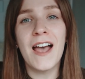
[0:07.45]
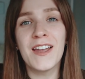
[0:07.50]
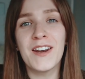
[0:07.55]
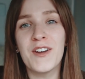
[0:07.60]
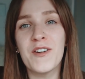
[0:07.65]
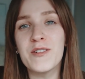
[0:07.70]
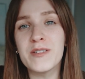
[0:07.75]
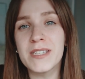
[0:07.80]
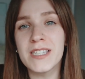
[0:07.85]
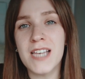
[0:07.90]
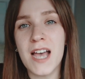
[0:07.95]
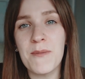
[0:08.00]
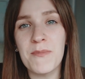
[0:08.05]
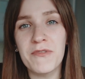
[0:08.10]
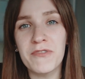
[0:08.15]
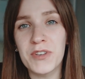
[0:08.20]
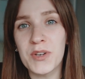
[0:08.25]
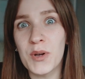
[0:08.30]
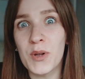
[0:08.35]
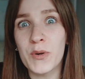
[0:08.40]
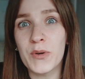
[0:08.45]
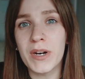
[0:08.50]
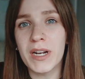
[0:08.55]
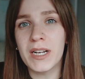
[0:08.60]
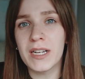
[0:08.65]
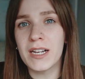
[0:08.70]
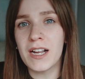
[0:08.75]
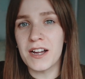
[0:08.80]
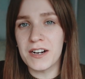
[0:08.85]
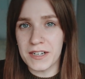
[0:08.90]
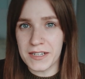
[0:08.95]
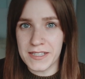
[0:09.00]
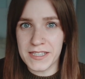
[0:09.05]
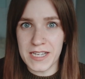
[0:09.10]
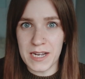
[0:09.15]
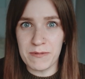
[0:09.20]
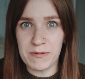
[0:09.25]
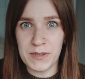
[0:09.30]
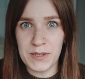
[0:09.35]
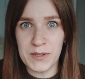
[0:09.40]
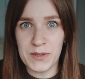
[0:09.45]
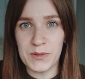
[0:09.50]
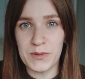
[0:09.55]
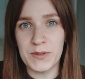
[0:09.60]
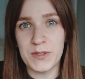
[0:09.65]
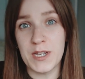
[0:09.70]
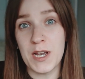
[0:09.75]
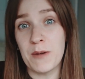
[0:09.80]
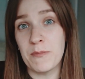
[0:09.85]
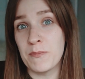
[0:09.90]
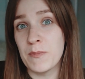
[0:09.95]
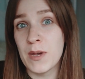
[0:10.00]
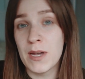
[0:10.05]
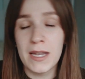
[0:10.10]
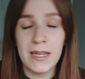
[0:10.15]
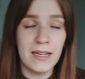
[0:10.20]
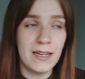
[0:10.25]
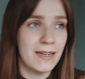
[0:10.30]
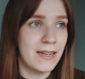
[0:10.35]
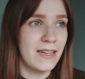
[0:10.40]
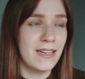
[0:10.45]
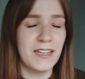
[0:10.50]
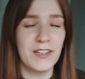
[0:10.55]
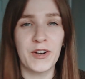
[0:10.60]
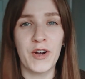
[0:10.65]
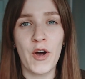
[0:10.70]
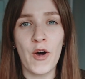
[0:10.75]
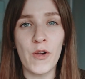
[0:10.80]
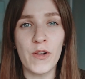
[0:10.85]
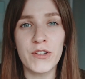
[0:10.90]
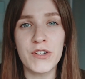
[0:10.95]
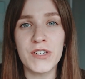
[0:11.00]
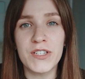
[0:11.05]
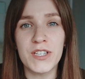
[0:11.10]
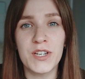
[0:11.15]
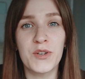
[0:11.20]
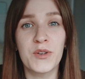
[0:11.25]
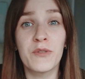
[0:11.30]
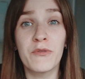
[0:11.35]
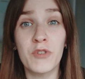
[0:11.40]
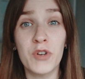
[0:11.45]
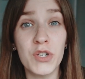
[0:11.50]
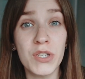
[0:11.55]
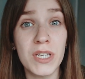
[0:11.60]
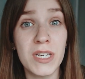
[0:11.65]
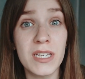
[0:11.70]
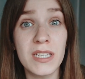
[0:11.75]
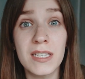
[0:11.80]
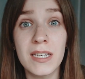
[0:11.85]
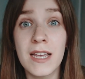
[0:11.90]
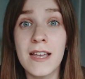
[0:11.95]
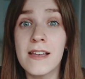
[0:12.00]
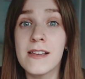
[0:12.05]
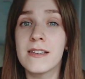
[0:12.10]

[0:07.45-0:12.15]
I know some of you already got accepted to some Canadian colleges and universities,